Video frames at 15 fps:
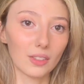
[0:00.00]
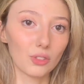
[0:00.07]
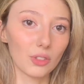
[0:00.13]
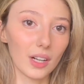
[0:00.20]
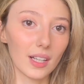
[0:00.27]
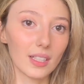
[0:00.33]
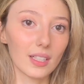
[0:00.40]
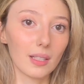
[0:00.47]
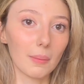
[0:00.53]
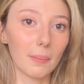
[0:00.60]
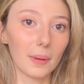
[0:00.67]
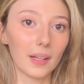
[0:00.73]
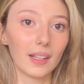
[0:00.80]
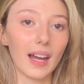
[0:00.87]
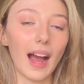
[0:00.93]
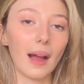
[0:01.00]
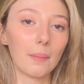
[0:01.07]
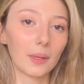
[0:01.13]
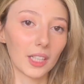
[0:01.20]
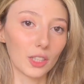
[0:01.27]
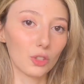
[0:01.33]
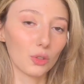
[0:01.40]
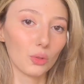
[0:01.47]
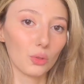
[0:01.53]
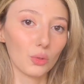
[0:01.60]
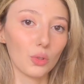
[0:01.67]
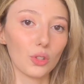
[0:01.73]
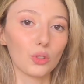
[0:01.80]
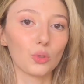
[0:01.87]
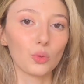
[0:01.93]
dress, but I'm gonna
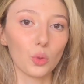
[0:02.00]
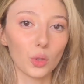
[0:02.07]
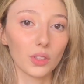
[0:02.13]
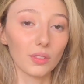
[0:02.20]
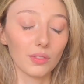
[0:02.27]
do a short